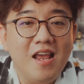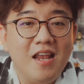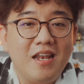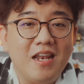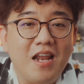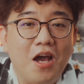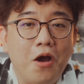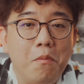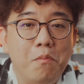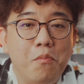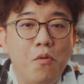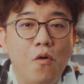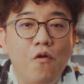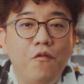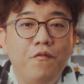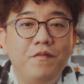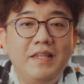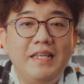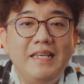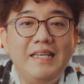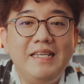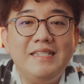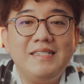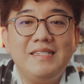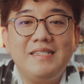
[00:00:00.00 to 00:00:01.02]
Now, both
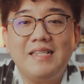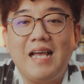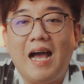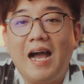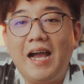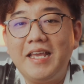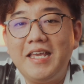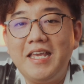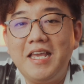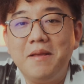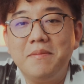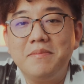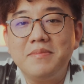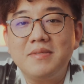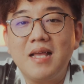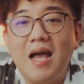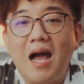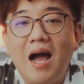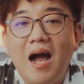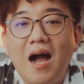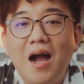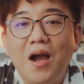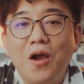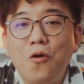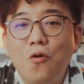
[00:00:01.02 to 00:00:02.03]
these IEMs
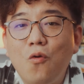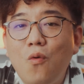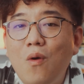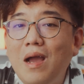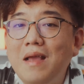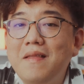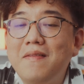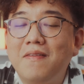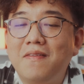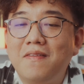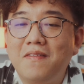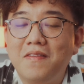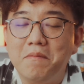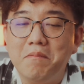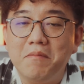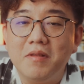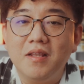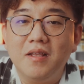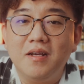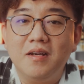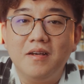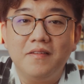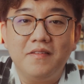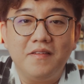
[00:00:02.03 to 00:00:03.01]
are quite similar.